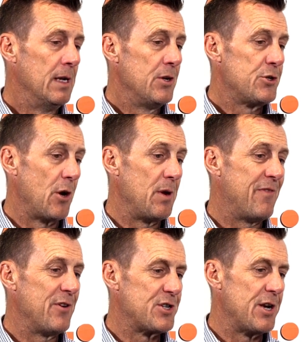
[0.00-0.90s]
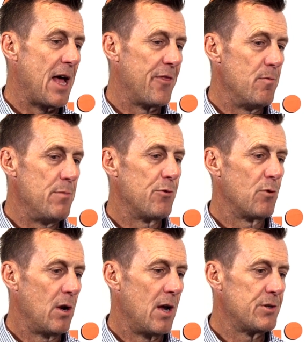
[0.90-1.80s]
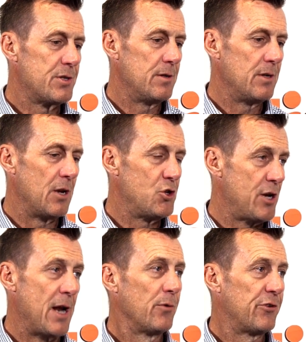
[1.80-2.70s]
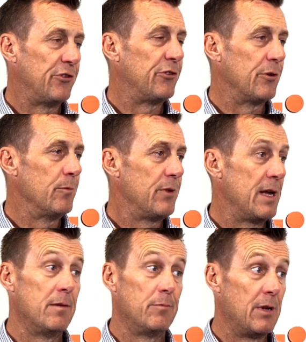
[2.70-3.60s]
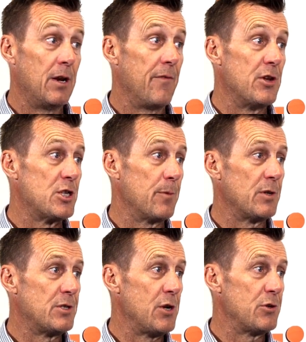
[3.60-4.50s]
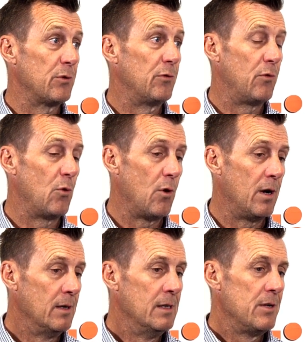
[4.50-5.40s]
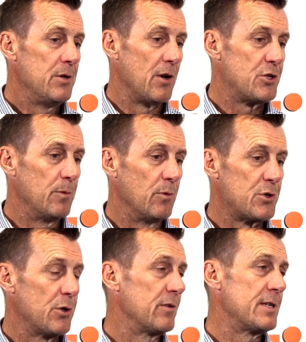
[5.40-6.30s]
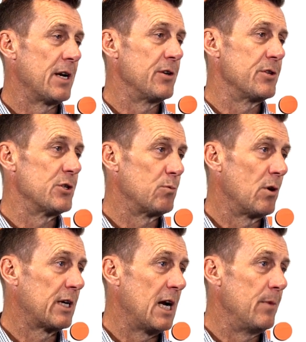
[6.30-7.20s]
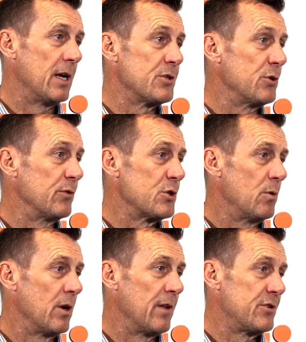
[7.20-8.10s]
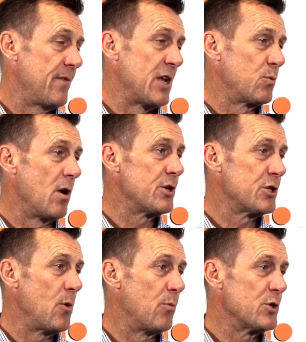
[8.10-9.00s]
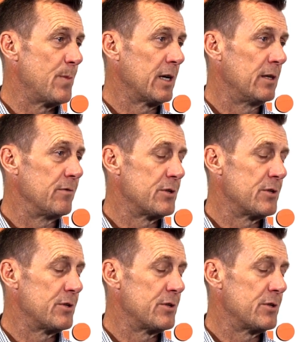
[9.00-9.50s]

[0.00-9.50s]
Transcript: So if it's another mineralised channel system, then there's the potential for similar sort of tonnages as what came out of Silver Swan, and so that's why it's so prospective.